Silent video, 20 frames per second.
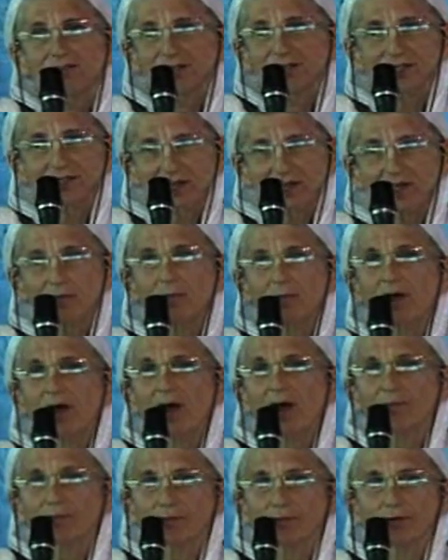Caitanya
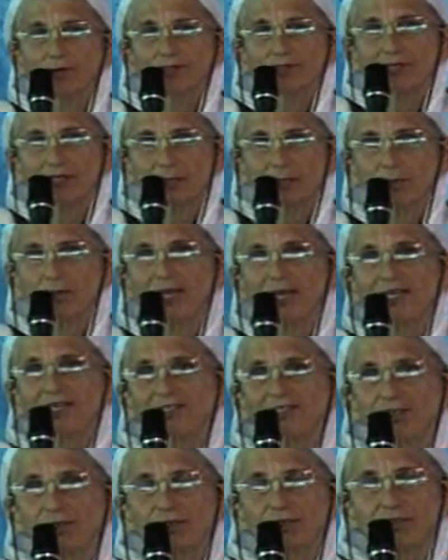Mahaprabhu is
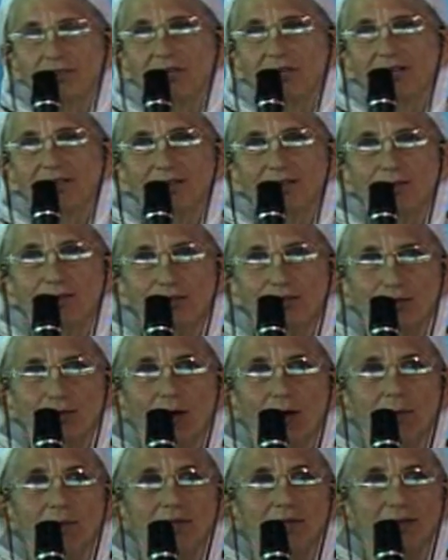explaining to Sanatan
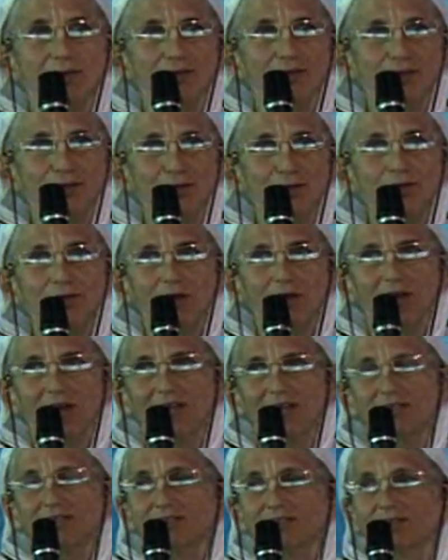Goswami there are two
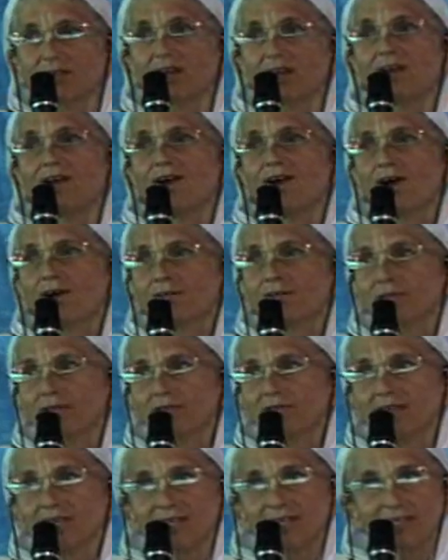kinds of
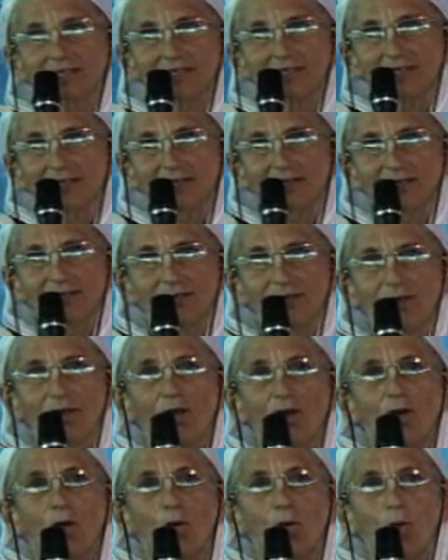living entities.
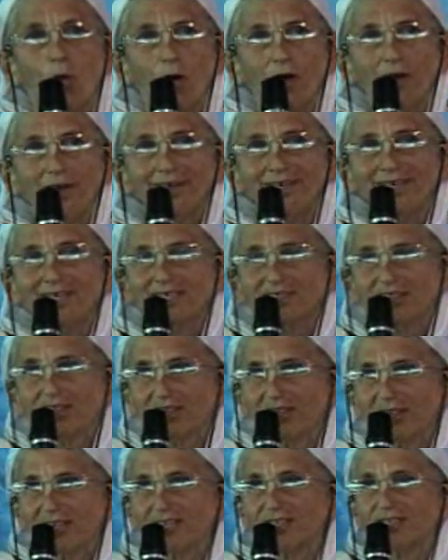One is
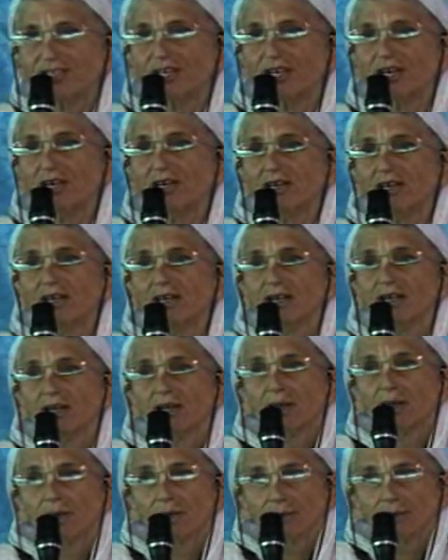the nitya
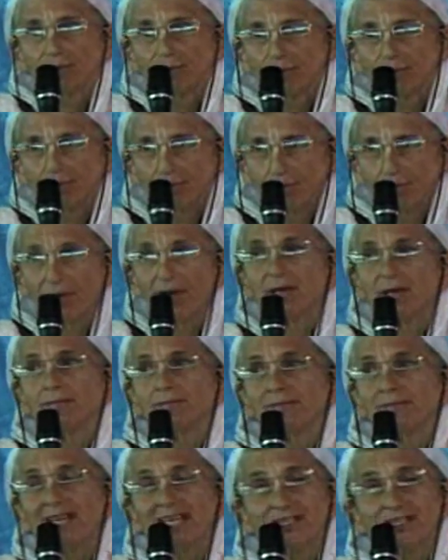
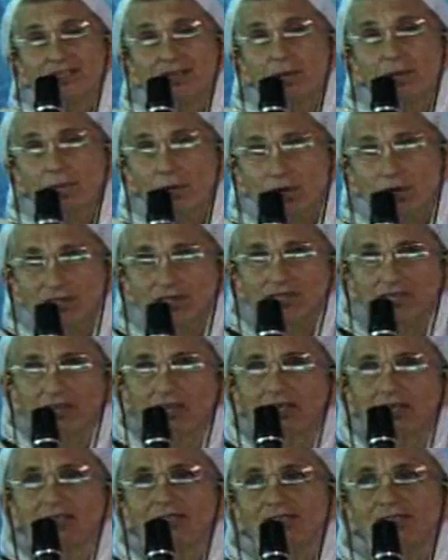
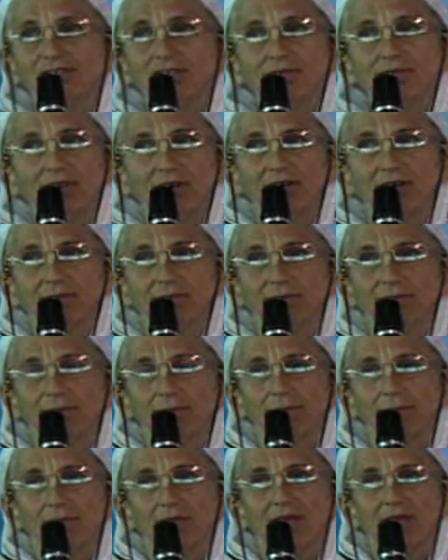mukta jiva,
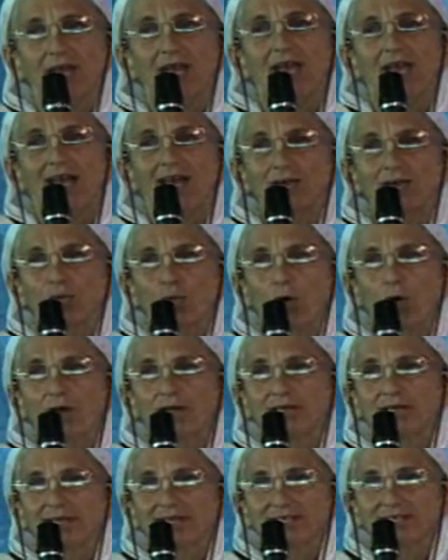and
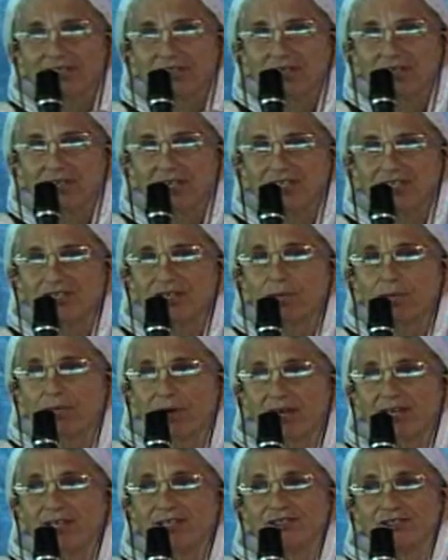one is the nitya
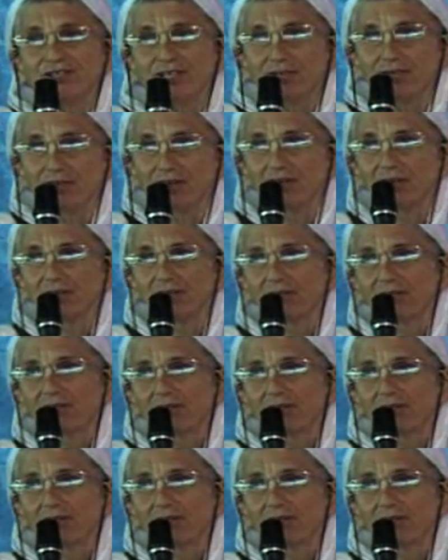bada jiva.